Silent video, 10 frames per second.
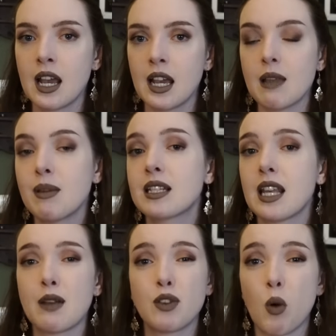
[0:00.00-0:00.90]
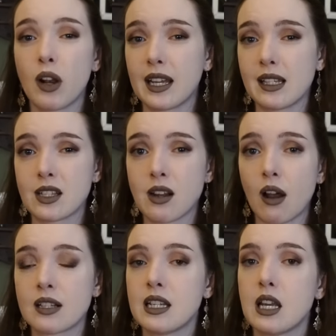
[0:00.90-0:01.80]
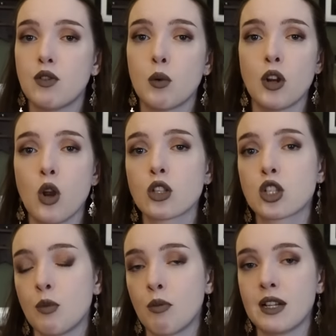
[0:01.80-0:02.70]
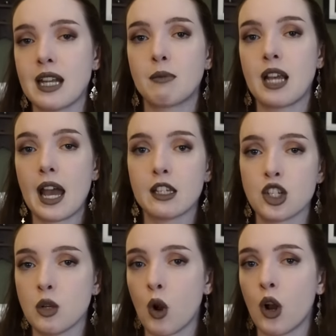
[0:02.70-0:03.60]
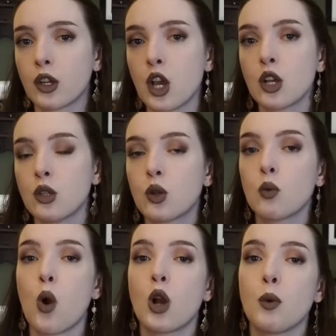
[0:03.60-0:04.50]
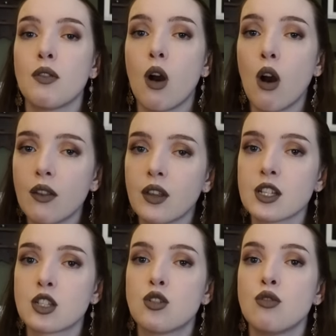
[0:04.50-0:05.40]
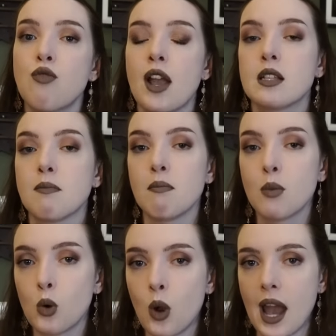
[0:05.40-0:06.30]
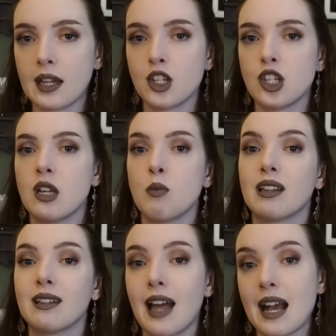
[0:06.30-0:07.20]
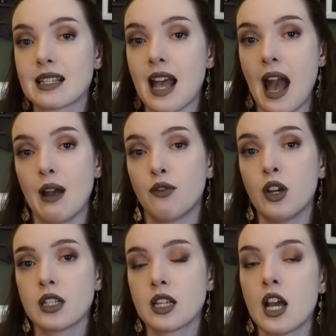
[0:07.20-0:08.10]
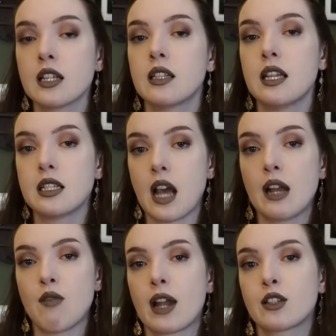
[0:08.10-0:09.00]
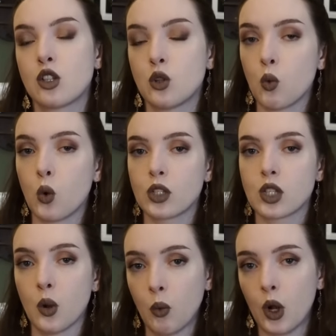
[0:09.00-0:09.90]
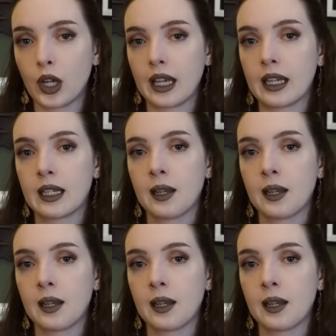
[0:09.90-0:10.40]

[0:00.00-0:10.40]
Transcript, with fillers: It means that if you are getting started, if you are not super adept at energy work, you can work with others to raise more energy with less effort to then direct towards a working.